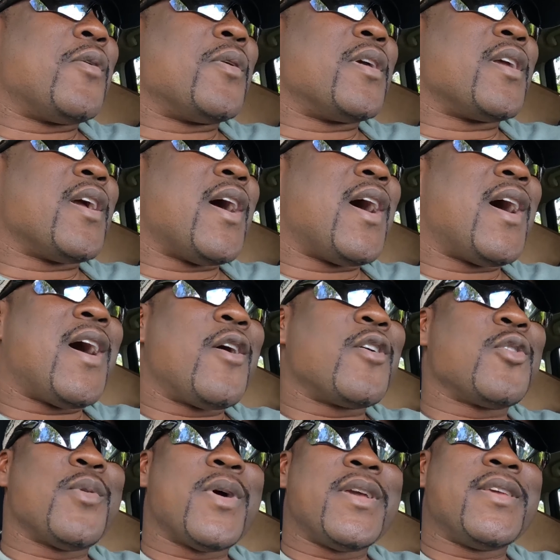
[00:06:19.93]
like how
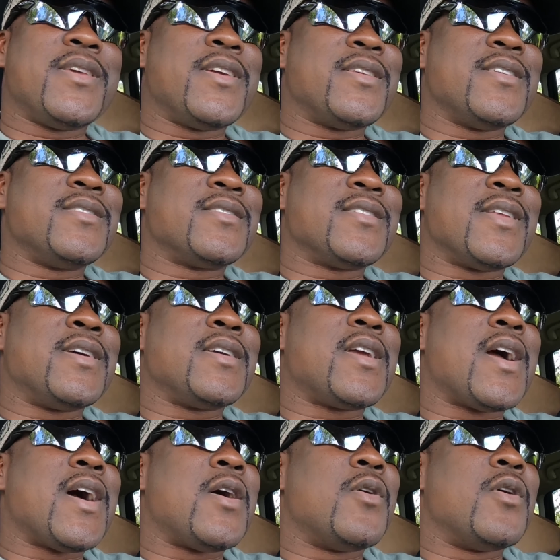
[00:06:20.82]
do I get into like
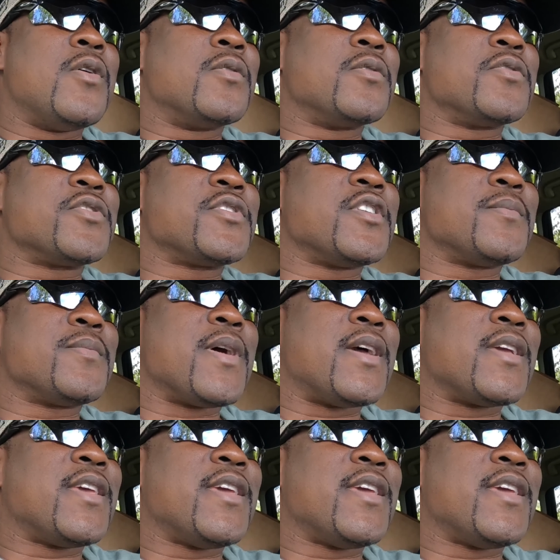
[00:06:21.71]
cow ownership? I